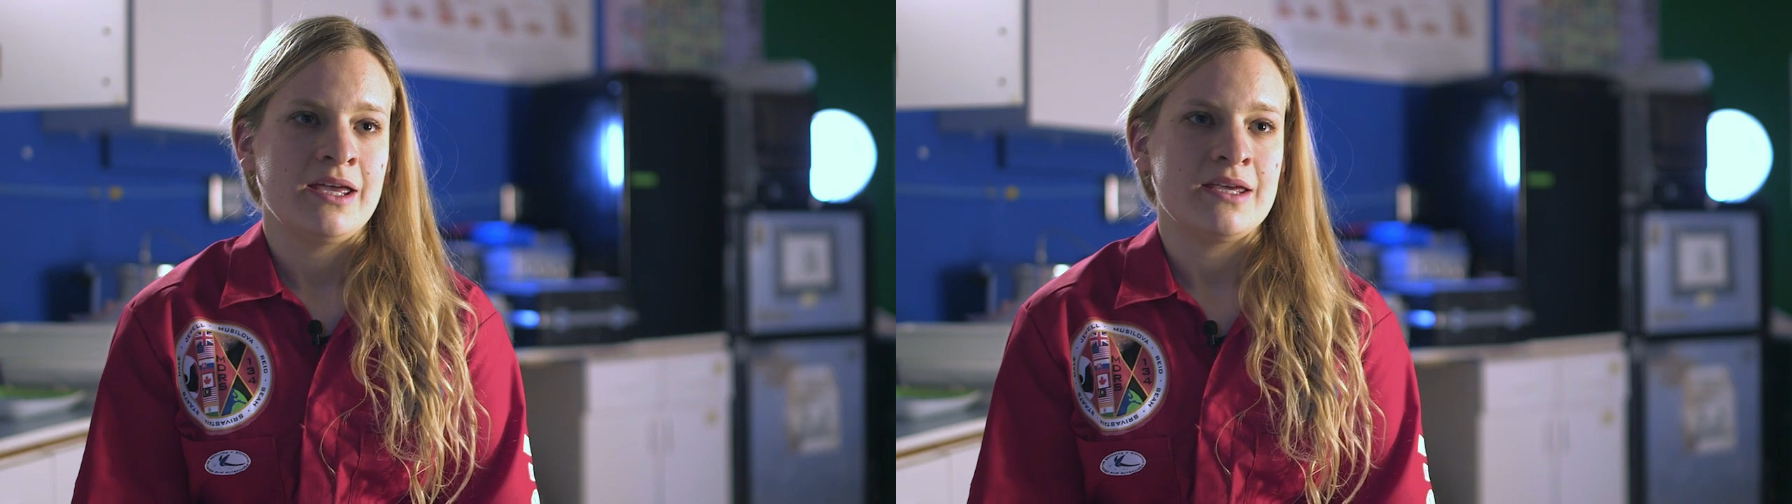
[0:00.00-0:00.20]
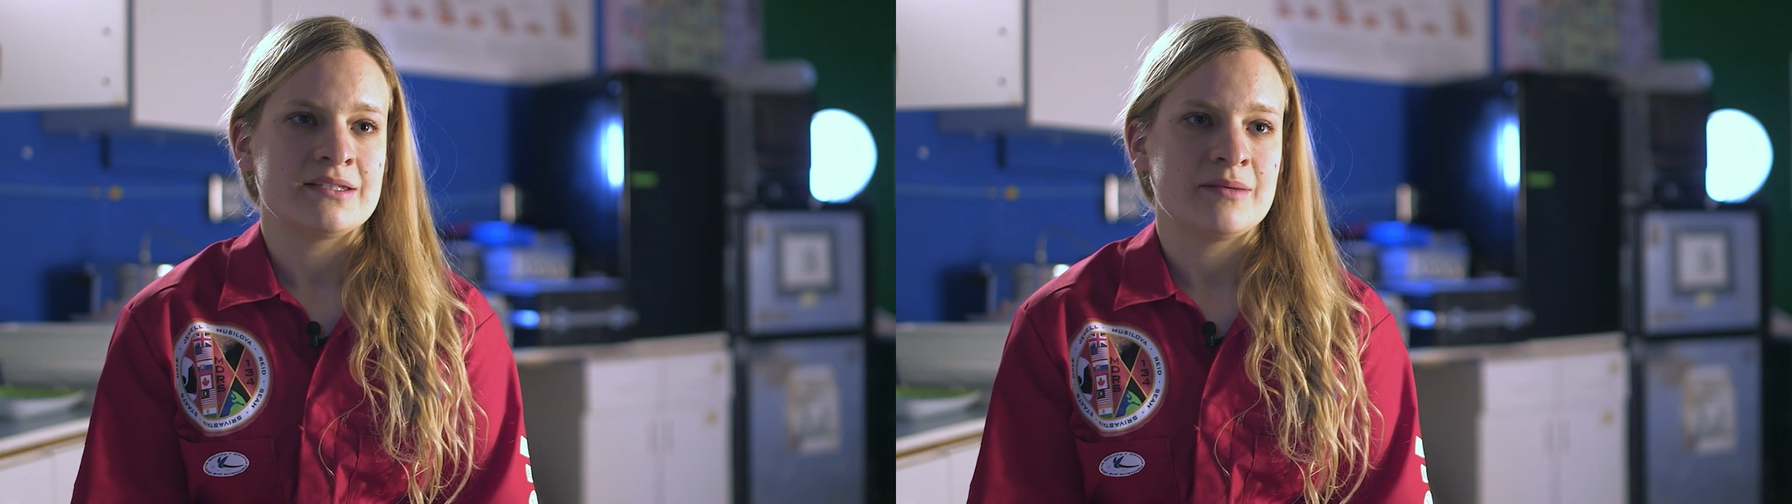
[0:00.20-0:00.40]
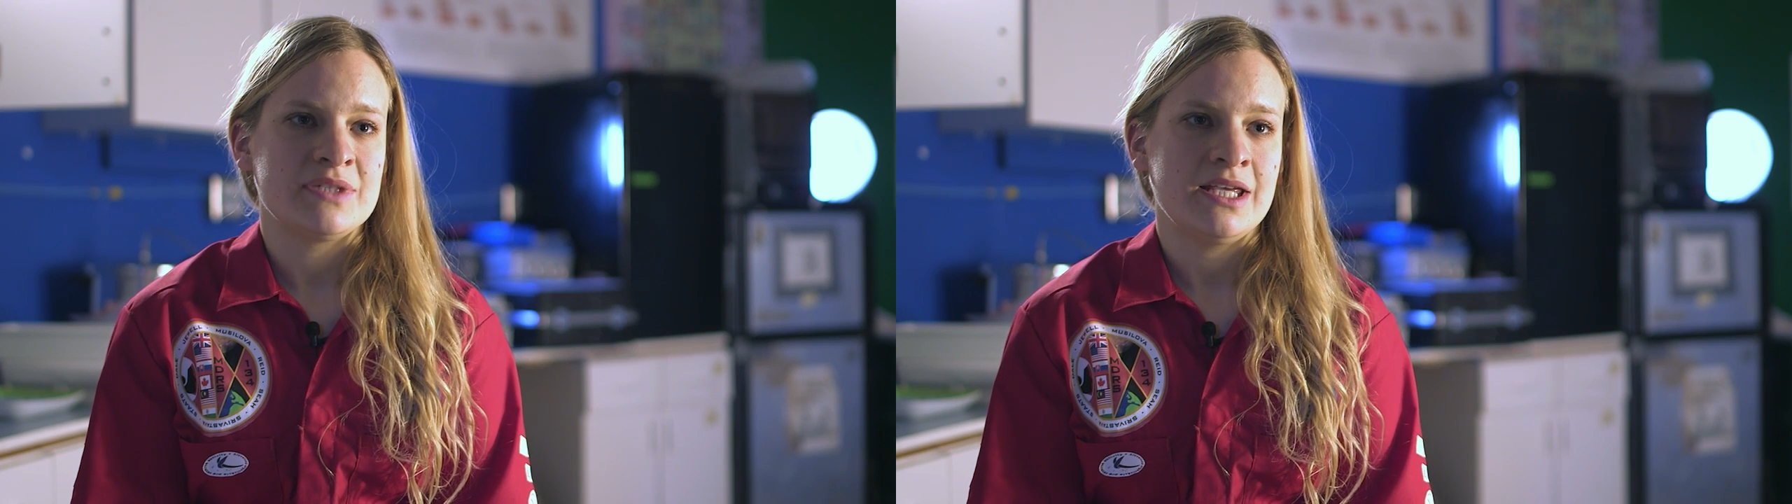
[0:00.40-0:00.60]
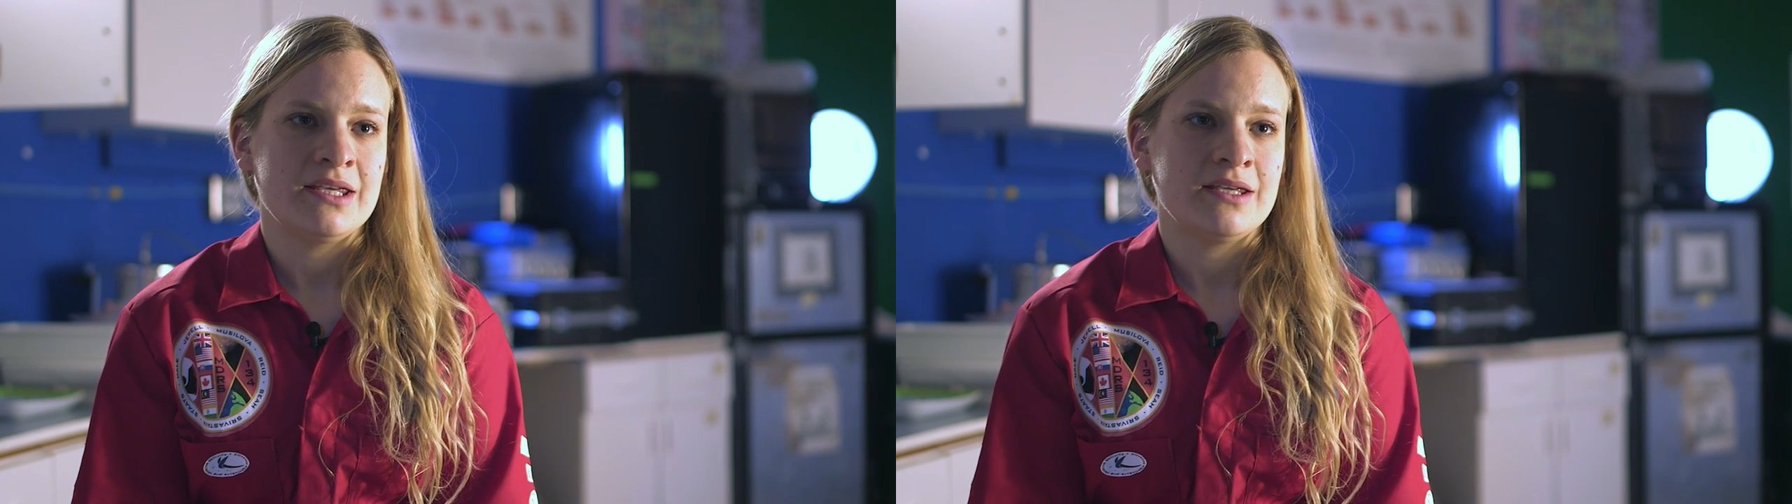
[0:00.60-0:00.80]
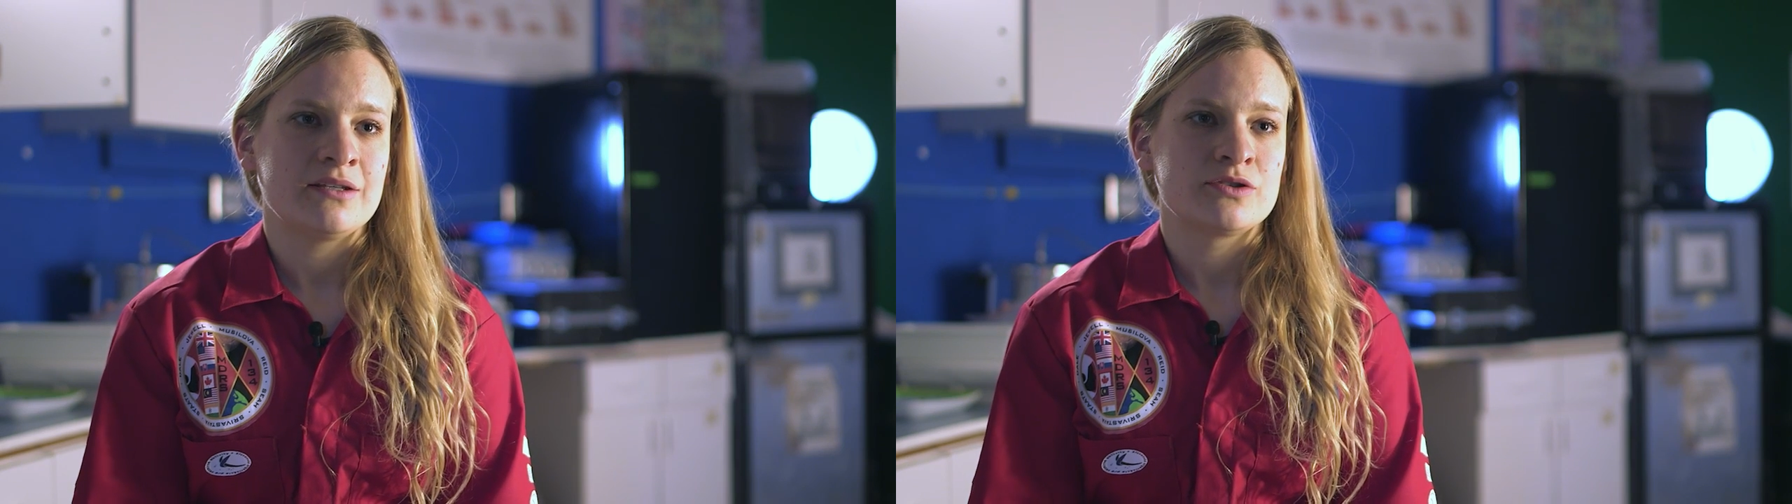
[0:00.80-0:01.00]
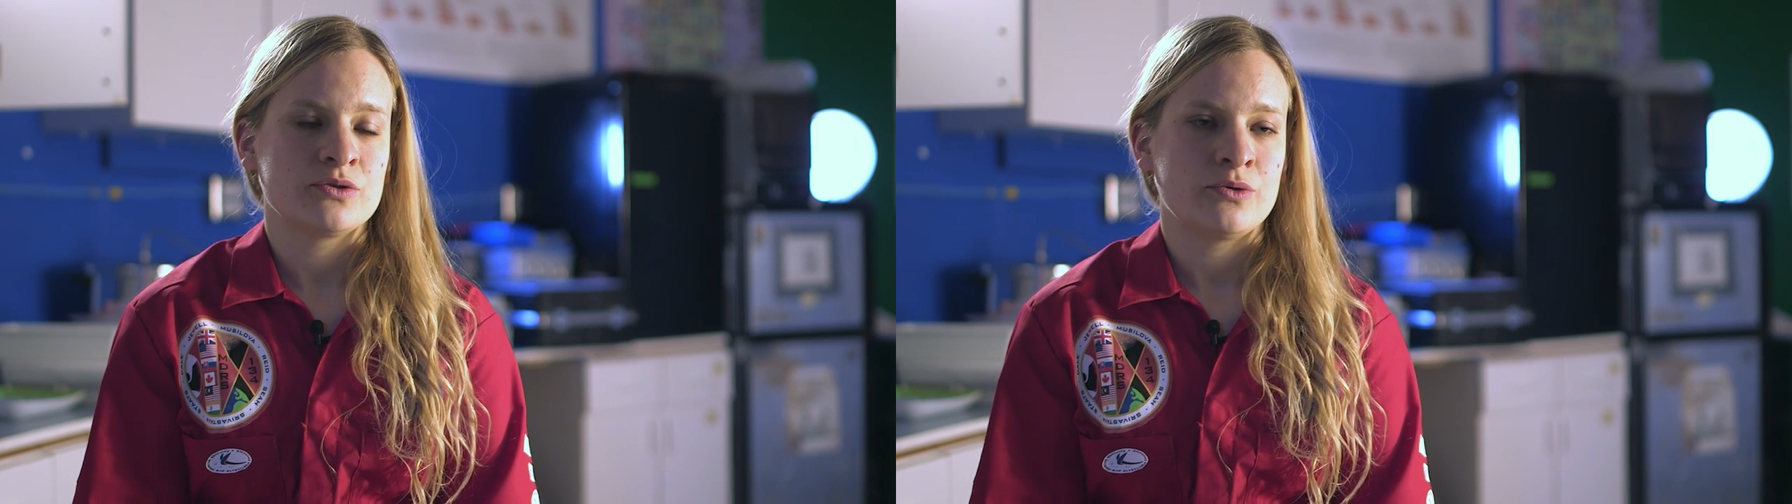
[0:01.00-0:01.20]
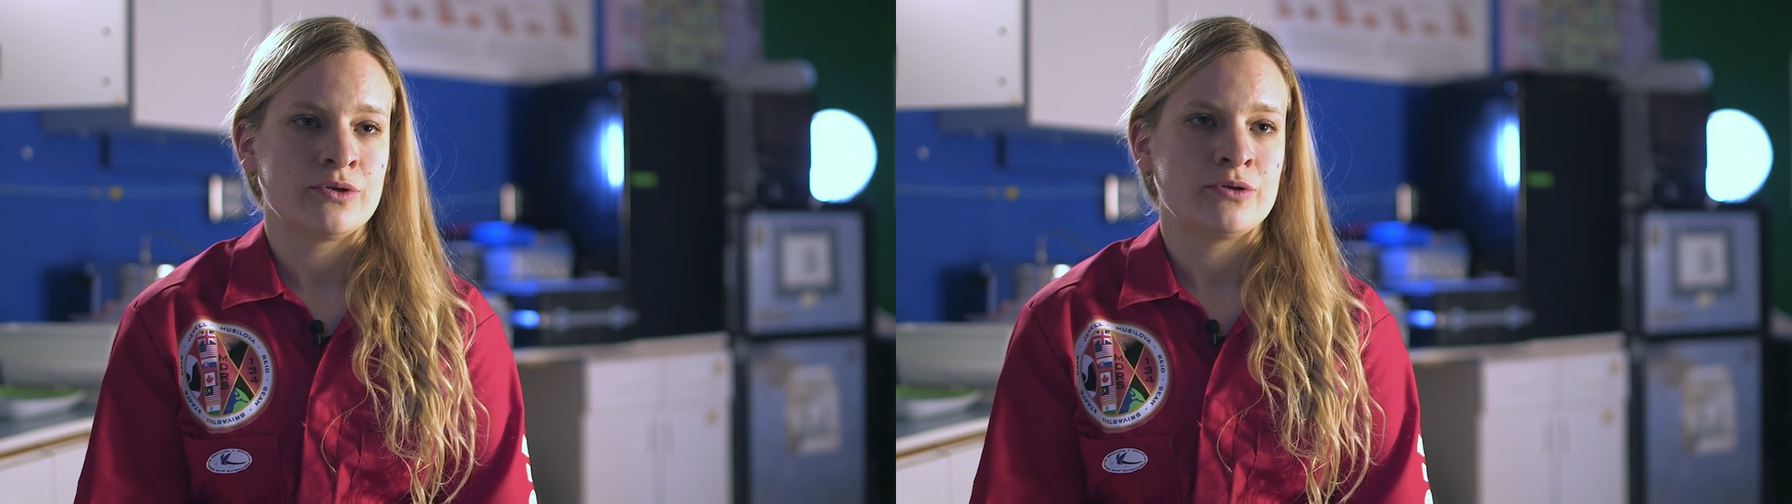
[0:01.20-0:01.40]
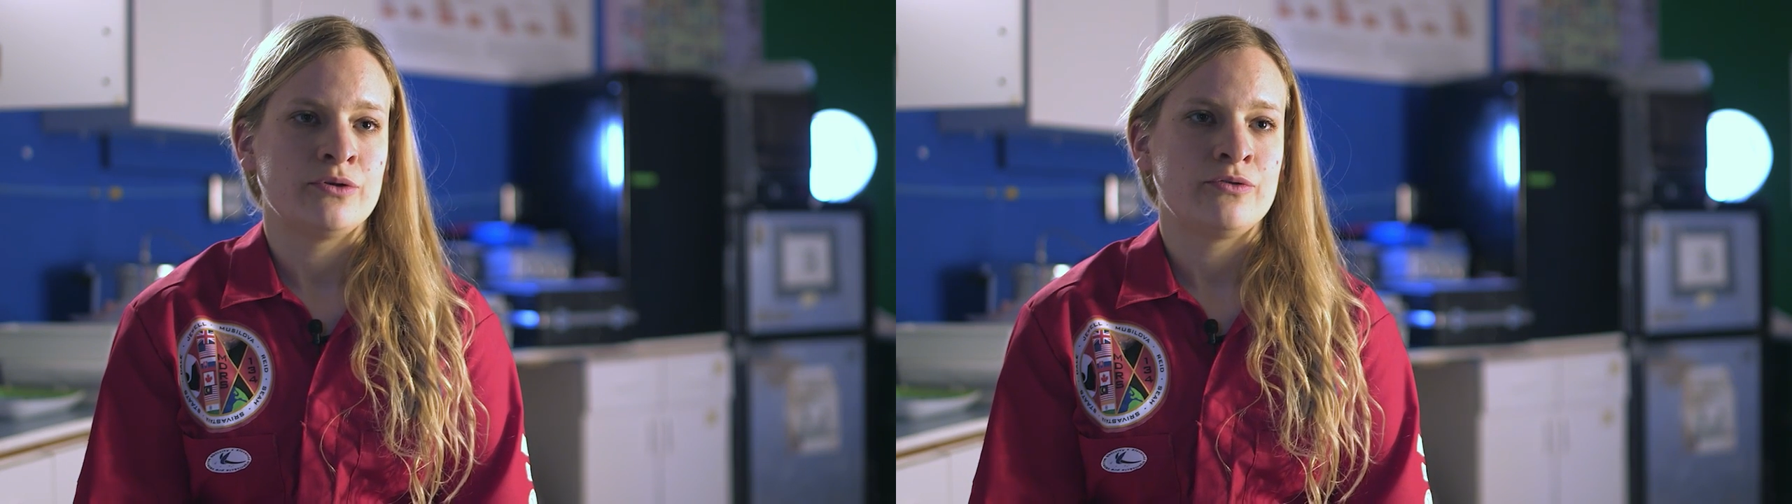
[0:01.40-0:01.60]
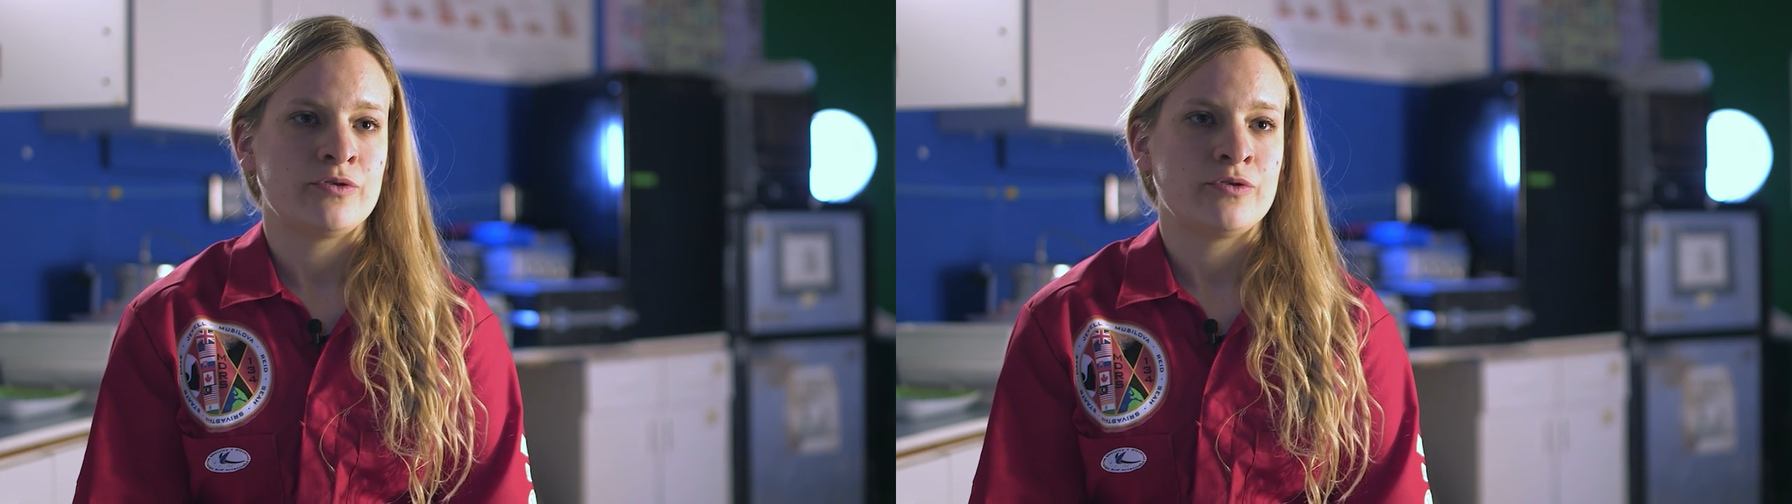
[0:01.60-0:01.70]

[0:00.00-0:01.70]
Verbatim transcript: Is I'm taking soil